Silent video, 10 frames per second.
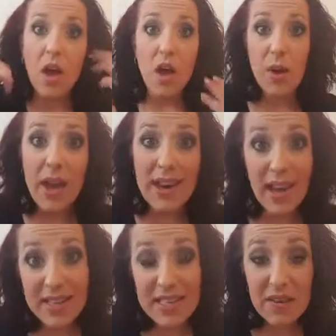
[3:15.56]
Okay,
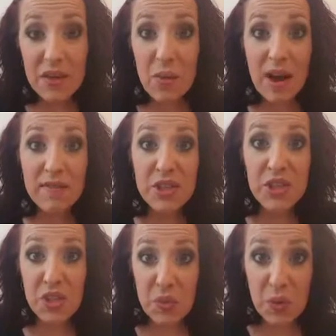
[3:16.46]
next, if you have
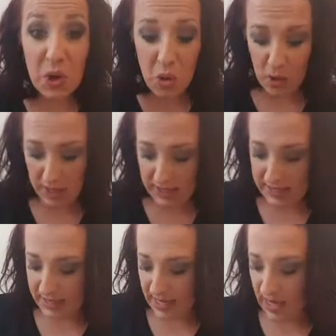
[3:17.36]
super oily
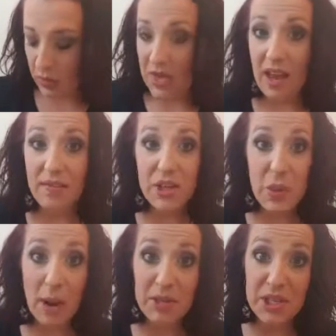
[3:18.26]
skin, we have
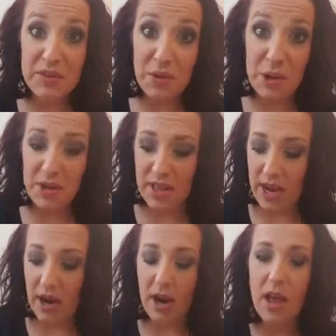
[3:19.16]
two options for you
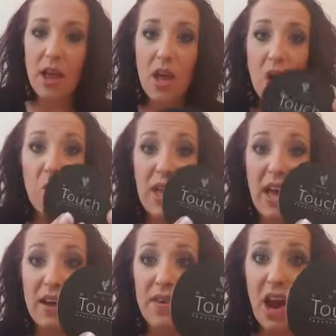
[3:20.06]
there. We
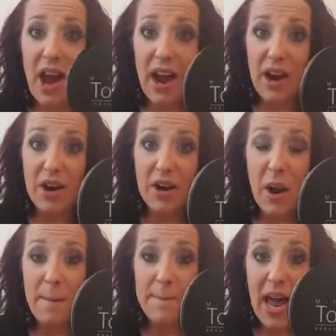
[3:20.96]
have
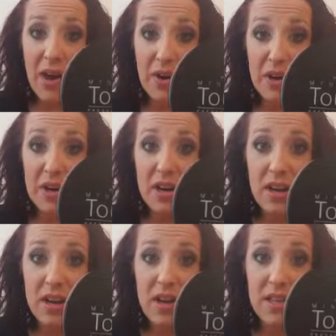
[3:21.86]
our Powder
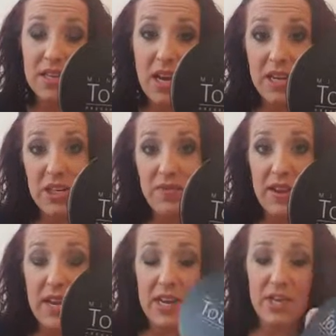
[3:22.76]
Touch
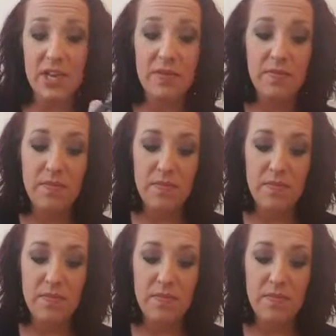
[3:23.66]
Foundation.